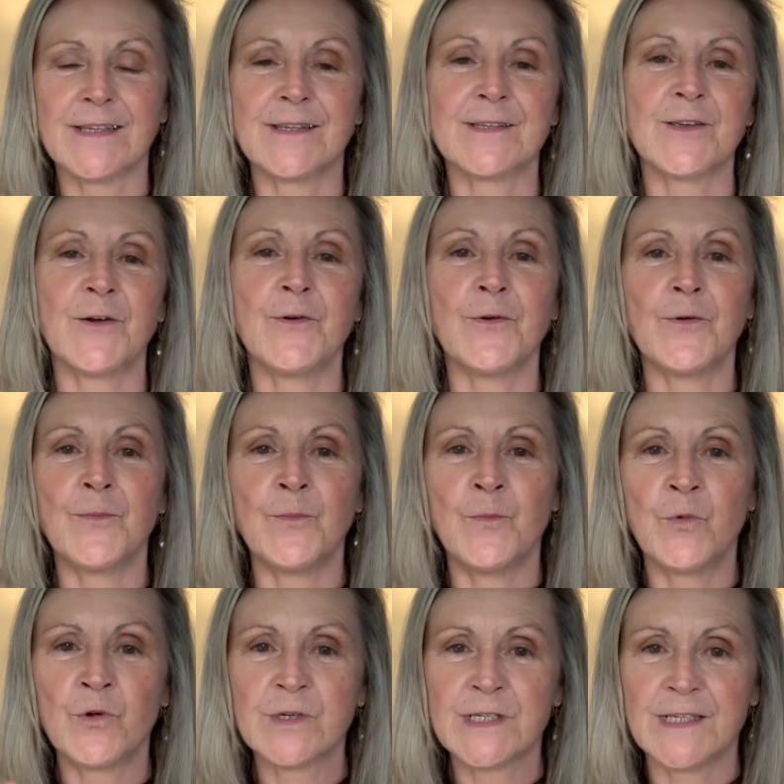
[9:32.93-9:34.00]
So
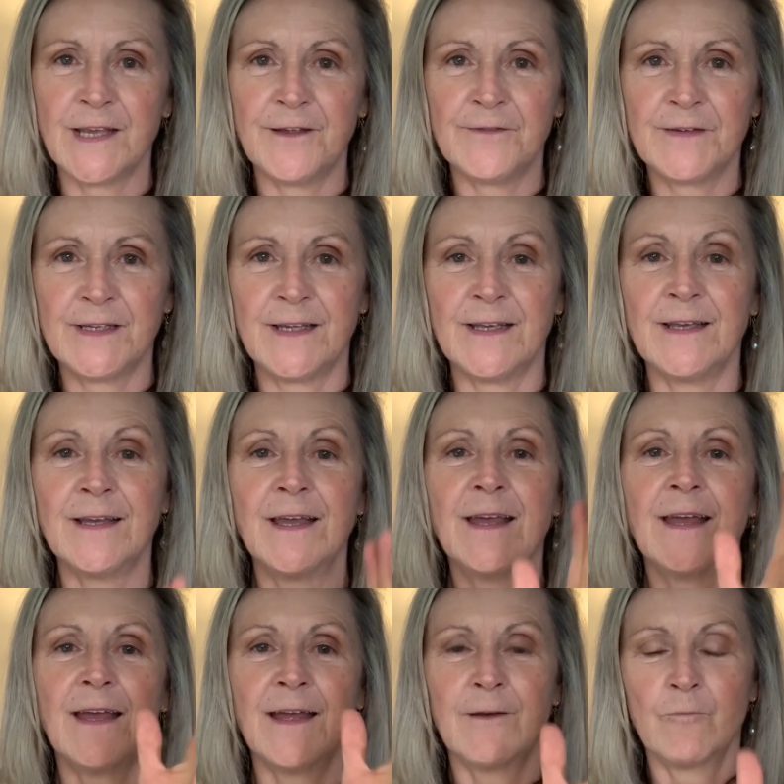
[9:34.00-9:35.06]
more safety,
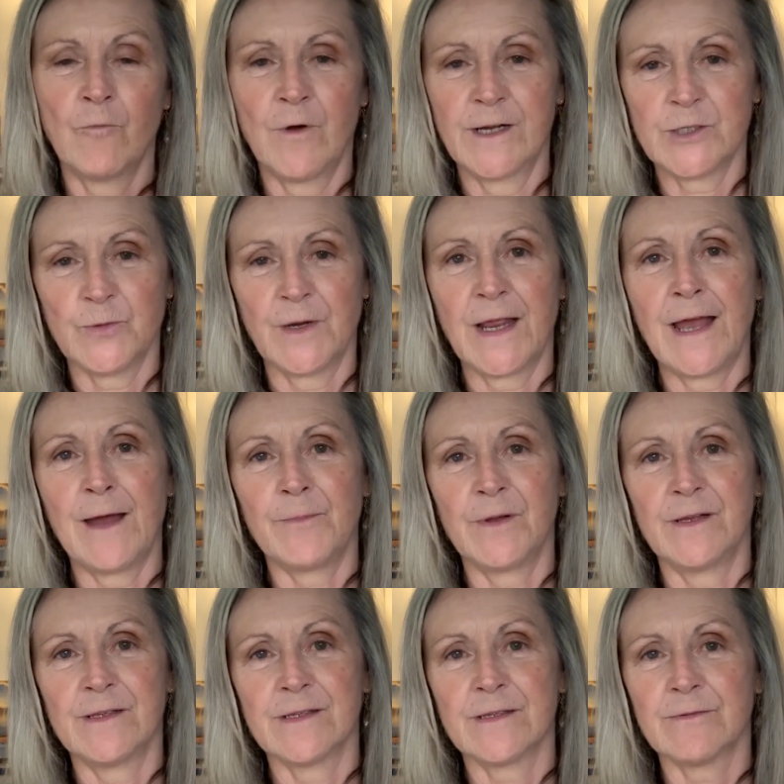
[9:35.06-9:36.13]
and watch what
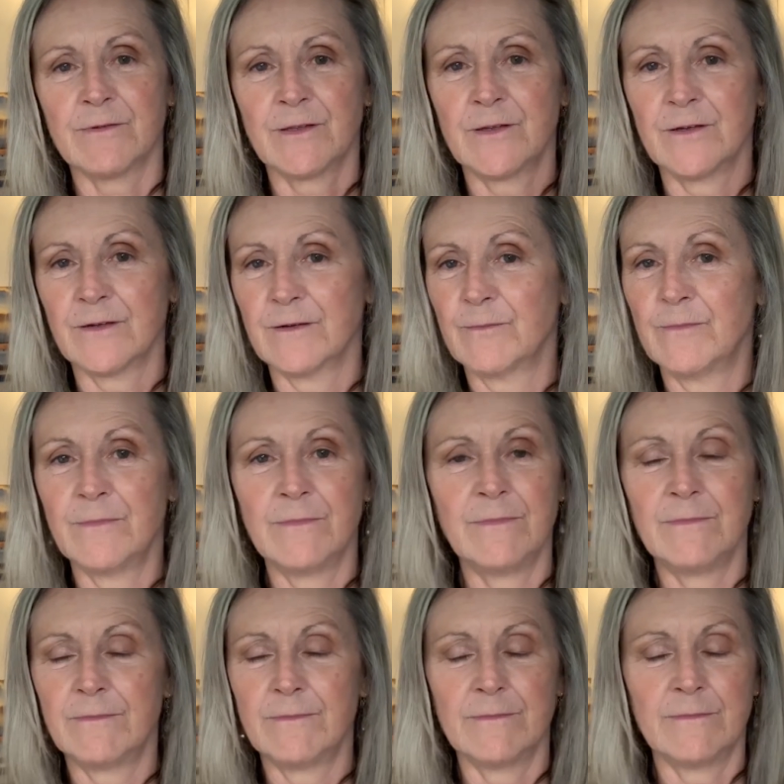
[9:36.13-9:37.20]
happens with your
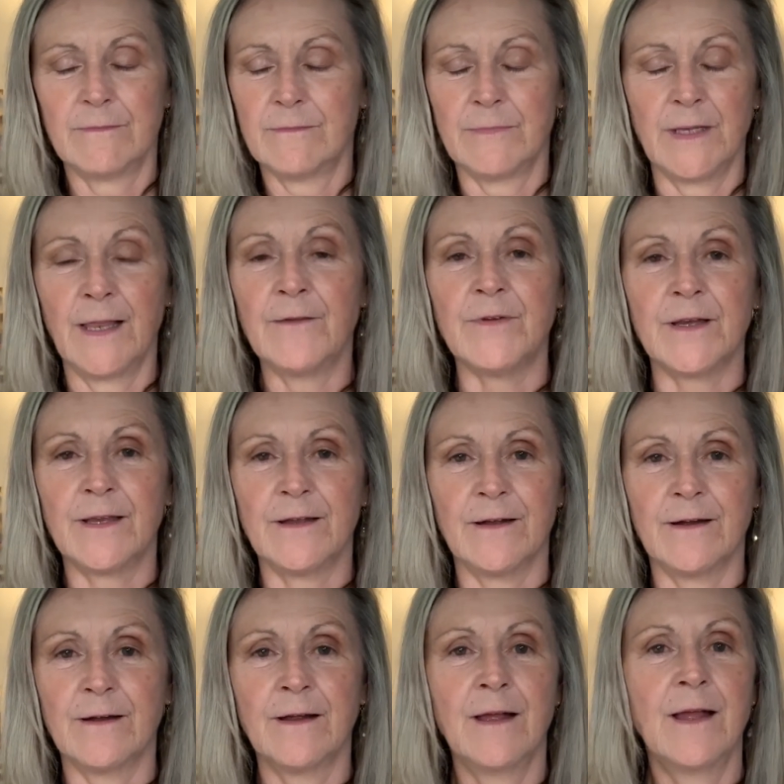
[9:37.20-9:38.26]
beloved
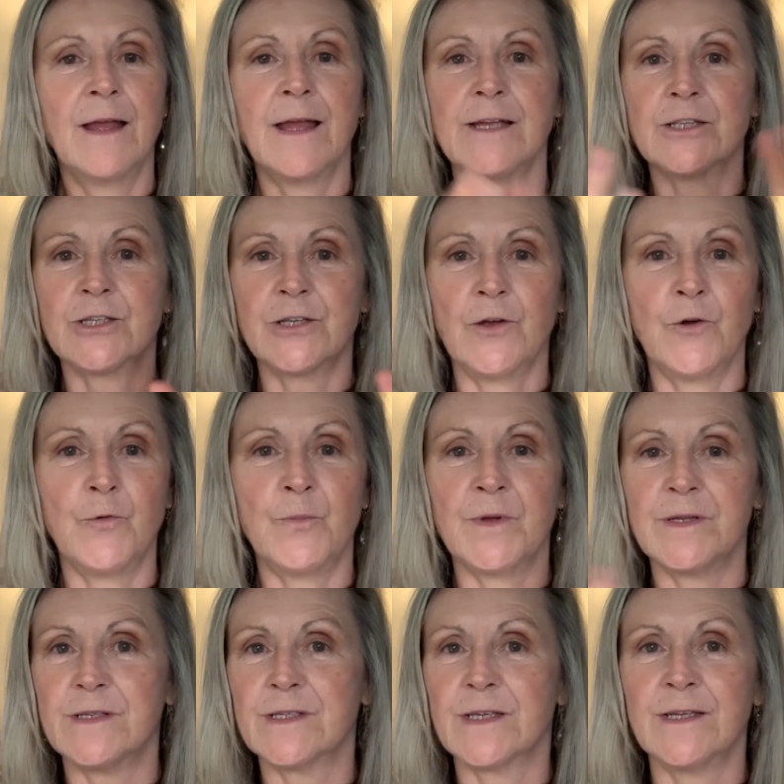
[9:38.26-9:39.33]
here as she
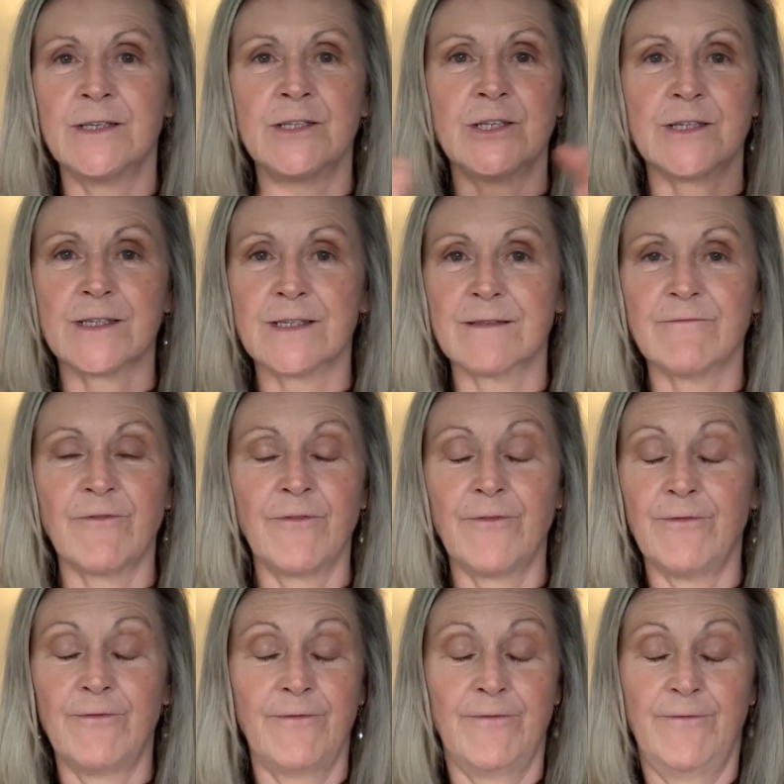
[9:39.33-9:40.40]
opens and just
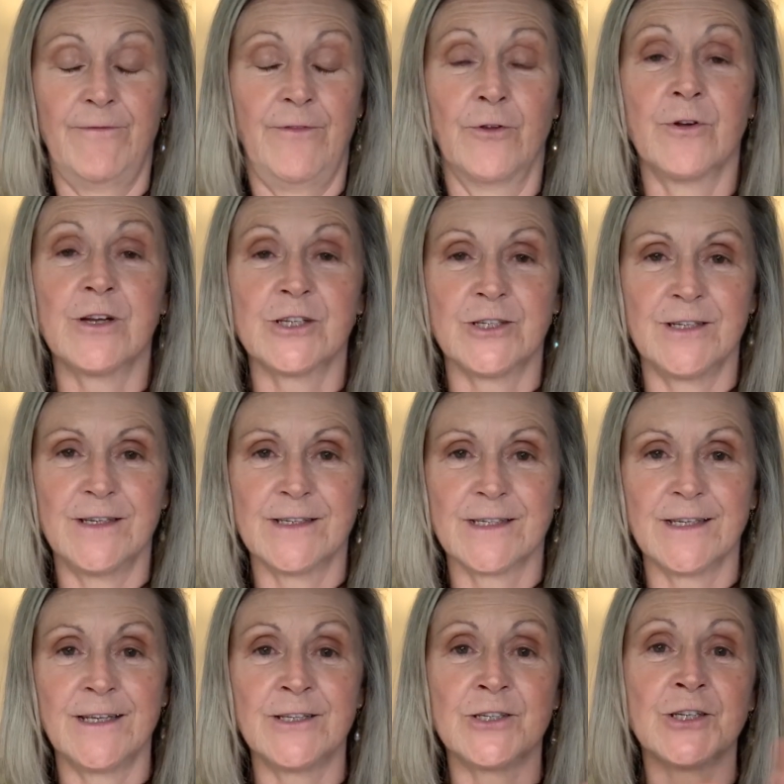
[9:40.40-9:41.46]
flourishes
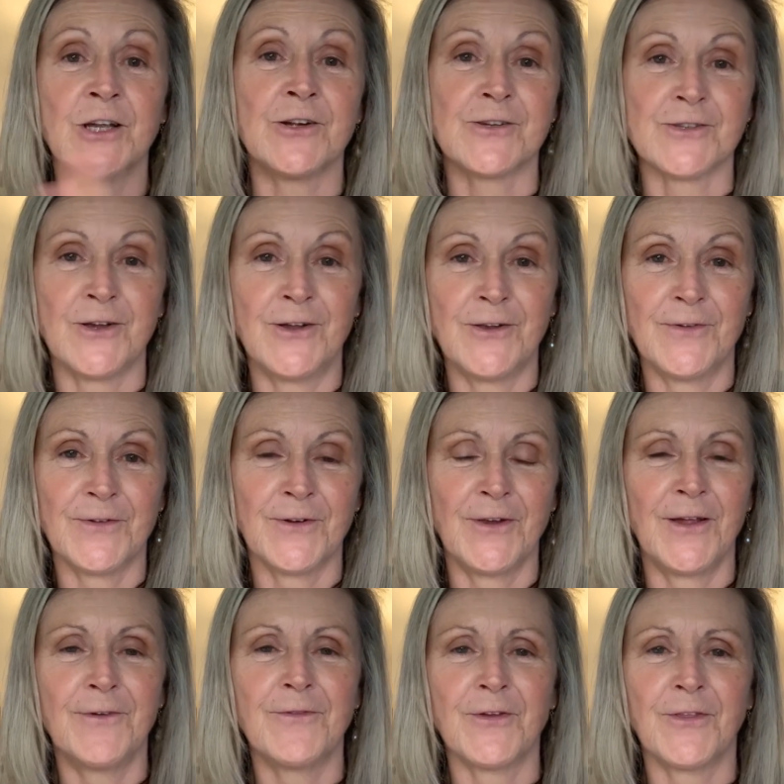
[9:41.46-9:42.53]
and shares all of her
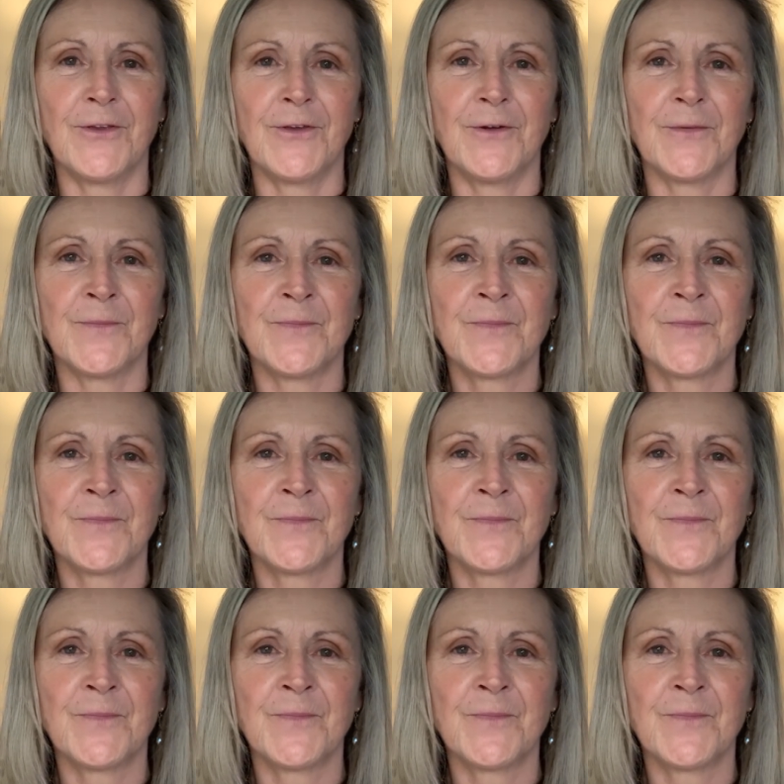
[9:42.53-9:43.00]
love with you.